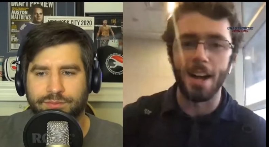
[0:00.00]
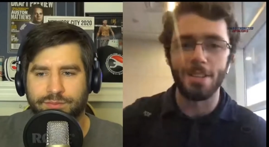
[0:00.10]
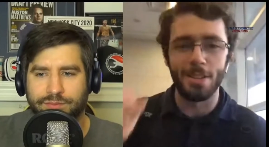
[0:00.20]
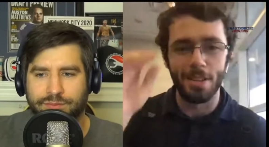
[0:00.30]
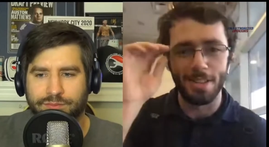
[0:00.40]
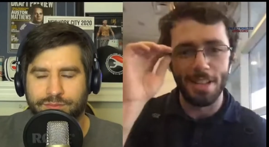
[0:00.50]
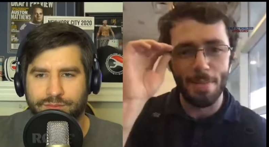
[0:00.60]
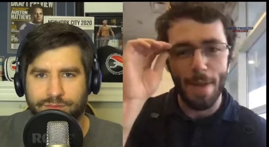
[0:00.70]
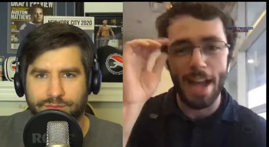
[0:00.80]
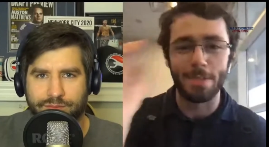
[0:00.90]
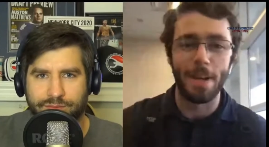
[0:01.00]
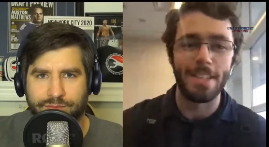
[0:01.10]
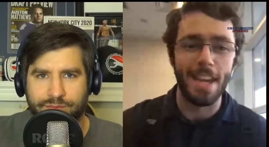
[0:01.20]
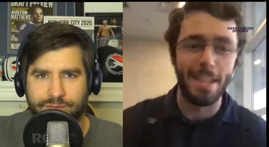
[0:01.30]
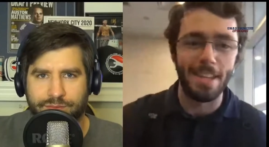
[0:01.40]
Speaker 1: uh, to, to
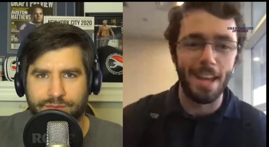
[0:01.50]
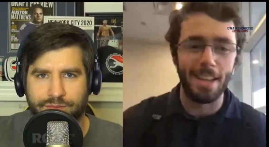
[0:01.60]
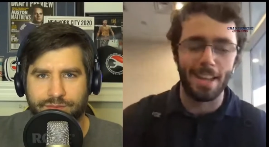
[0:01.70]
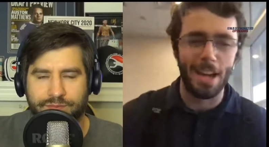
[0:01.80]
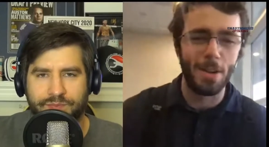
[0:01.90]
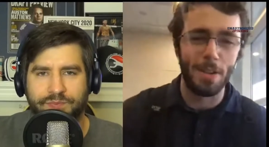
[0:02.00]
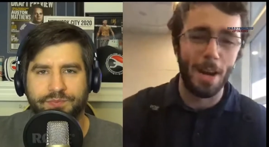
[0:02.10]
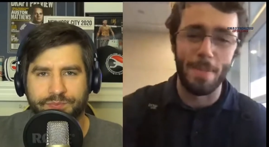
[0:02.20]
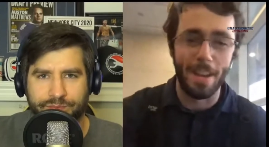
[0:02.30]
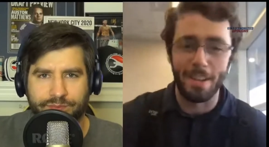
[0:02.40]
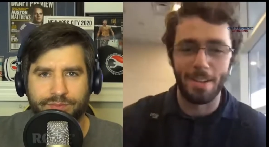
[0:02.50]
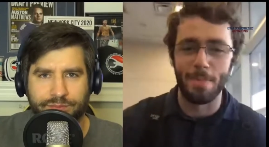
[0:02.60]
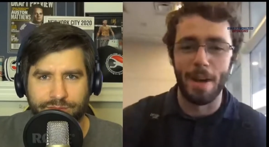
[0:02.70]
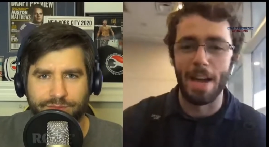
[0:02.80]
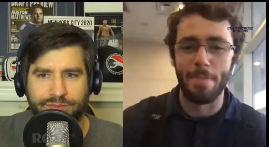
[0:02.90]
impact my day-to-day. Like, I know that I'm not
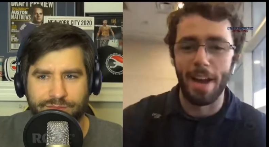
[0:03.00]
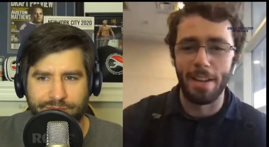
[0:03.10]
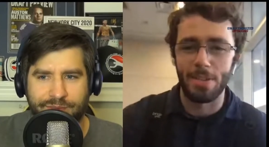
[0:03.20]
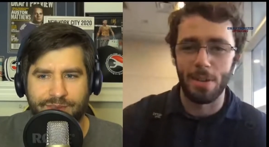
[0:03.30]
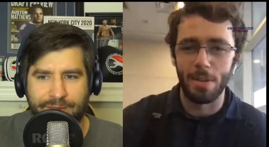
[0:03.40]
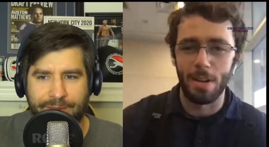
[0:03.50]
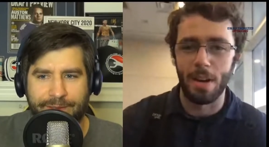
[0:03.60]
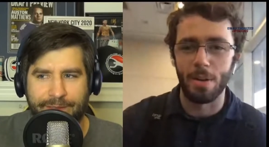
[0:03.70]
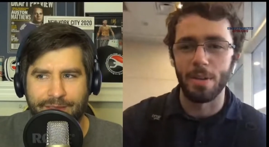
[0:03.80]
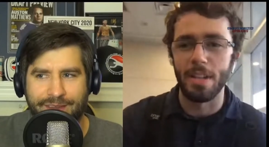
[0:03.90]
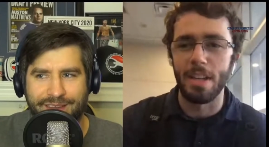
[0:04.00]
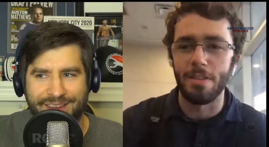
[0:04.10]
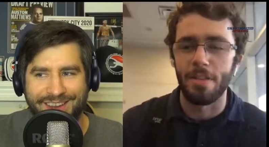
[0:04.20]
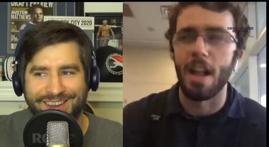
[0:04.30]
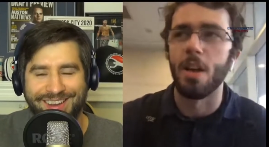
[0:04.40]
going to abide by it, so, you know, I don't
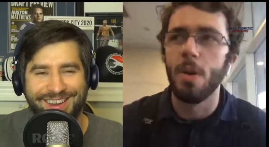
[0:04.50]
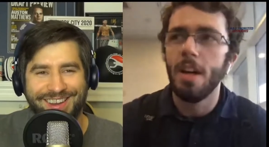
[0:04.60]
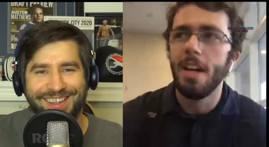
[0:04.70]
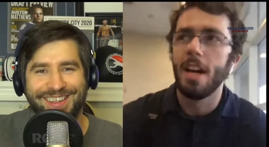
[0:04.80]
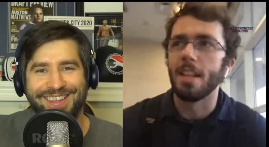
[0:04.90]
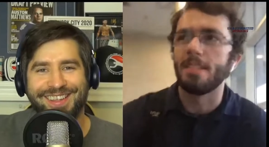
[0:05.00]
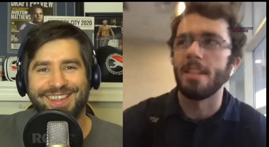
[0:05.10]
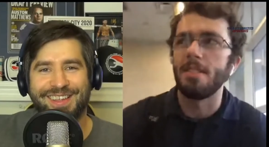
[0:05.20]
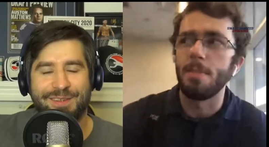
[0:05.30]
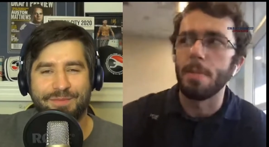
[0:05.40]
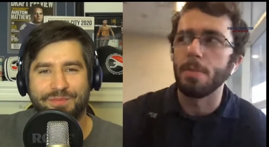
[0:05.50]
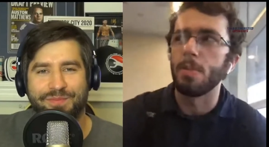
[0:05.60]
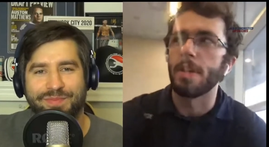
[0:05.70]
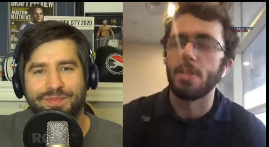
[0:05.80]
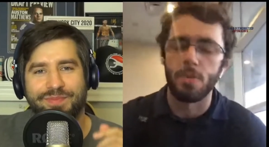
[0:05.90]
really need to follow unless I see
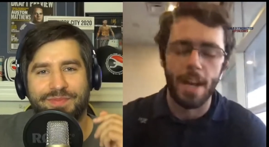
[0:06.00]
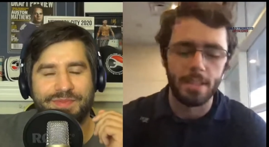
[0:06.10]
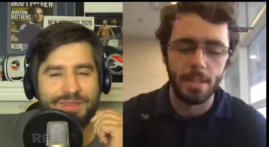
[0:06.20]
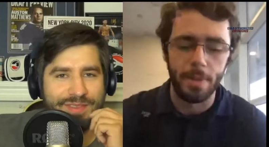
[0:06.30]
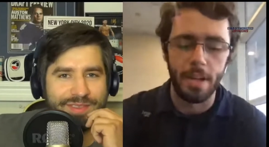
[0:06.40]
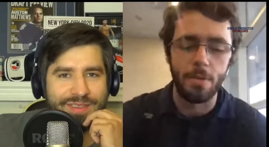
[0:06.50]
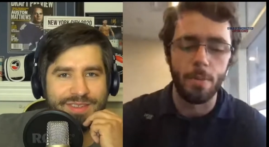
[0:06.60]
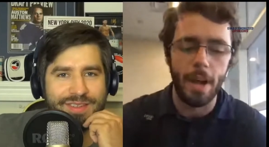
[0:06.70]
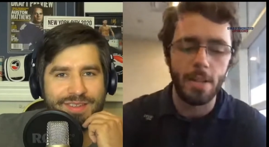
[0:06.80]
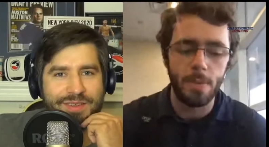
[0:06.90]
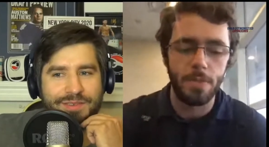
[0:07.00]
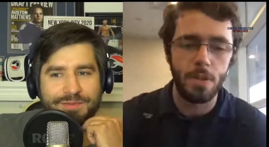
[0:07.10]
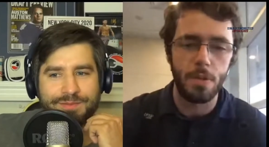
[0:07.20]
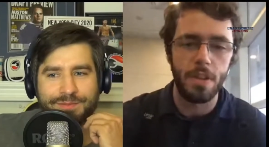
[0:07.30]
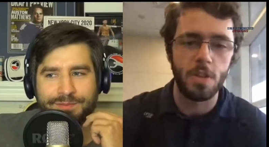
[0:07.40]
people doing it directly. But it reminds me